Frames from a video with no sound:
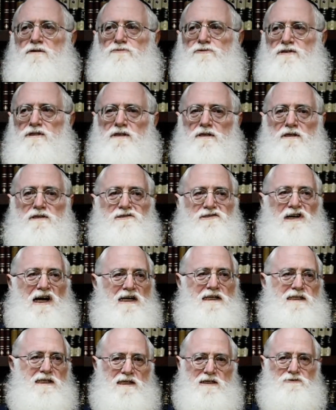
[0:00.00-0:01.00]
It was
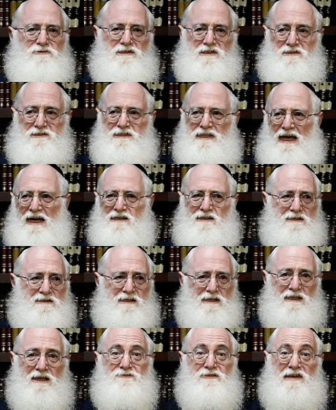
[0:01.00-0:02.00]
exciting. It was ecstatic. They
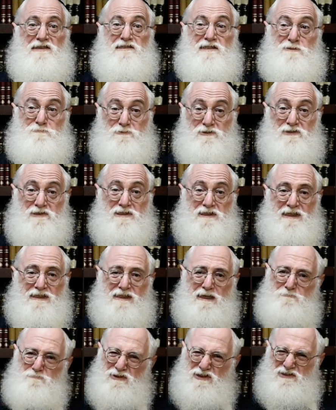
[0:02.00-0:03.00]
never experienced like
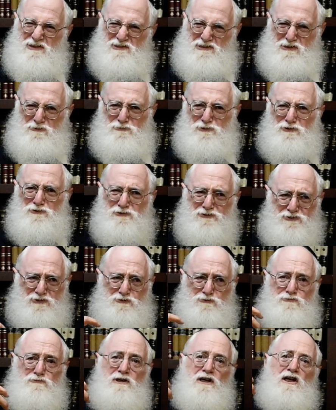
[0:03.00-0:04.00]
that because they were used
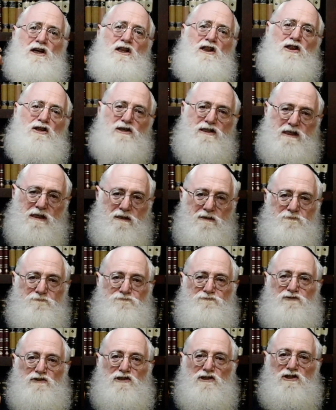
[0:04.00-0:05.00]
to looking
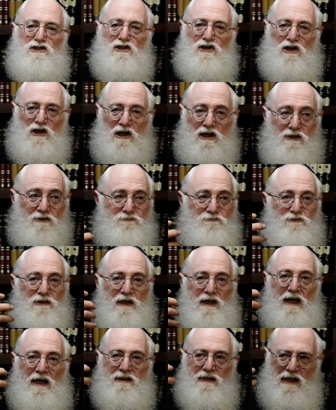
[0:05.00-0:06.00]
for Toiv
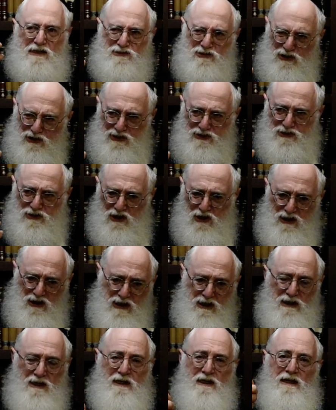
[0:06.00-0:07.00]
and
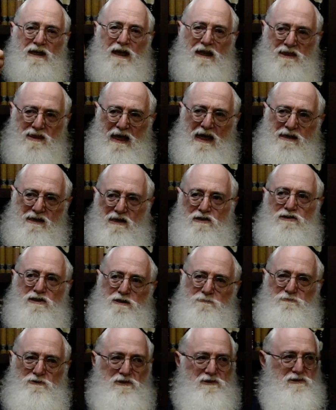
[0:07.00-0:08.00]
Haidah and thanking
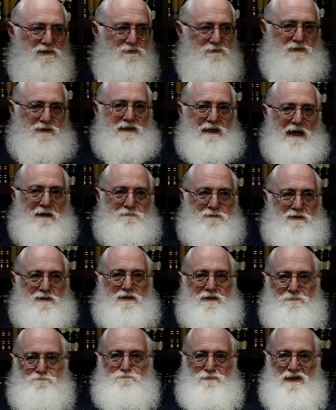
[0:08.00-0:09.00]
HaKadosh Baruch Hu. So when it came to
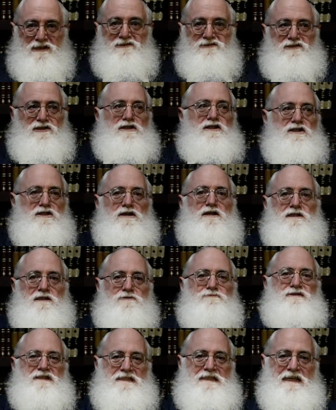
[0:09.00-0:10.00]
the biggest Haidah that
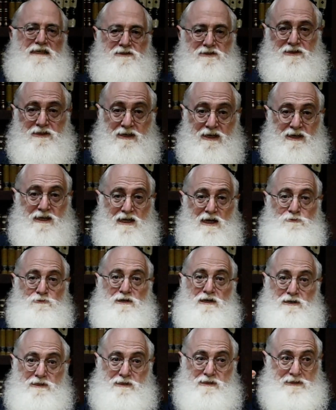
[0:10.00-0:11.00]
we're Yidden, when
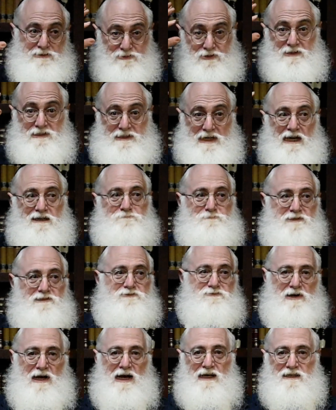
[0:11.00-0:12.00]
he took us out of
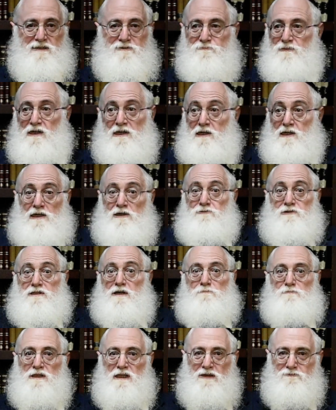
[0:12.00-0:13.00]
Mitzrayim, it was
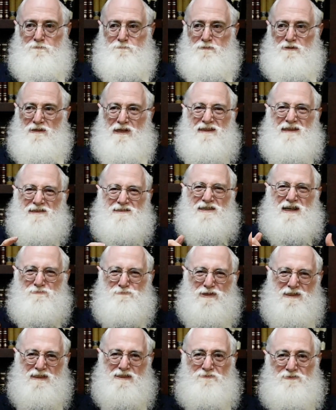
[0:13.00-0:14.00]
unbelievable. And the sun
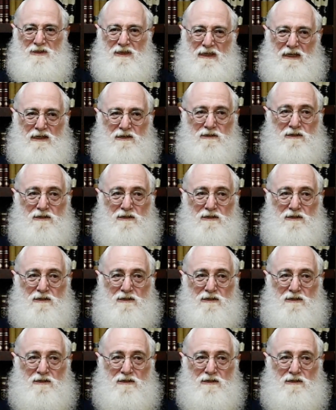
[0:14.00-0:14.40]
wasn't even there.